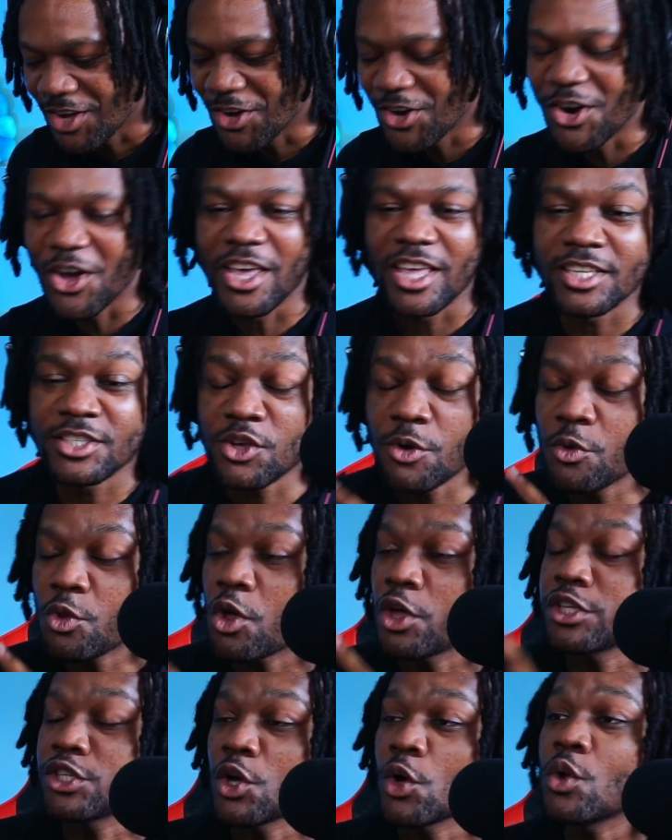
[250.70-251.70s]
Hold on, it's, on,
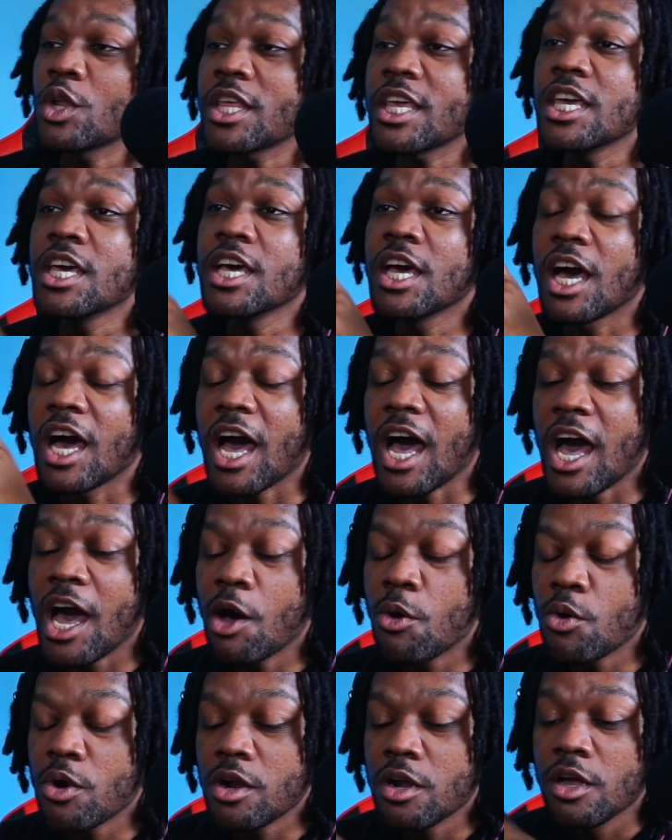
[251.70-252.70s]
it's only an
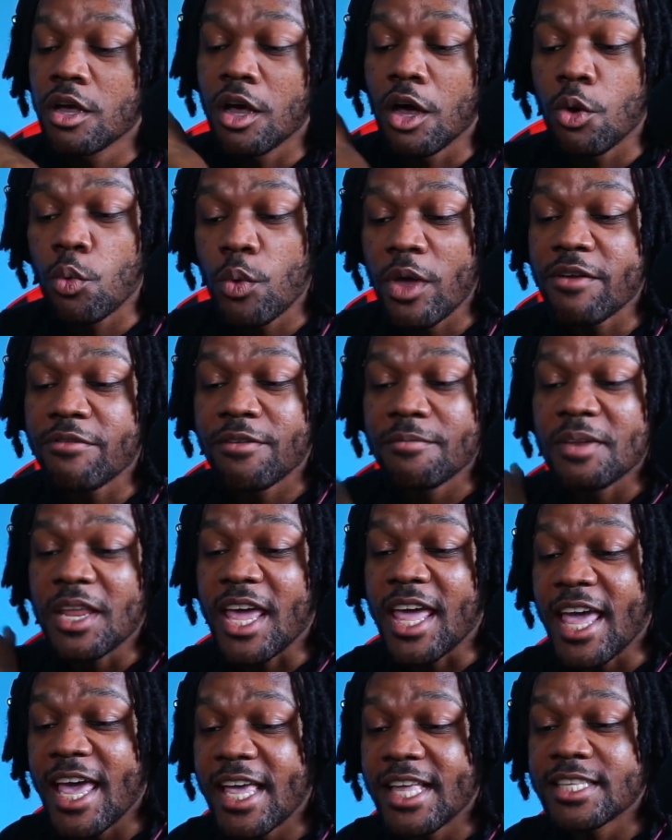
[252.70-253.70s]
hour away from
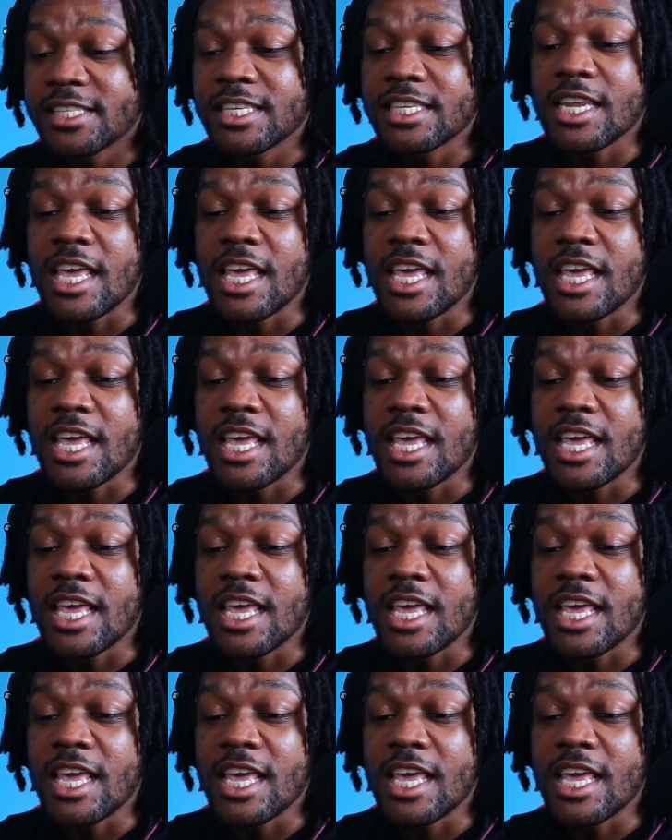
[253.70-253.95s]
the ends.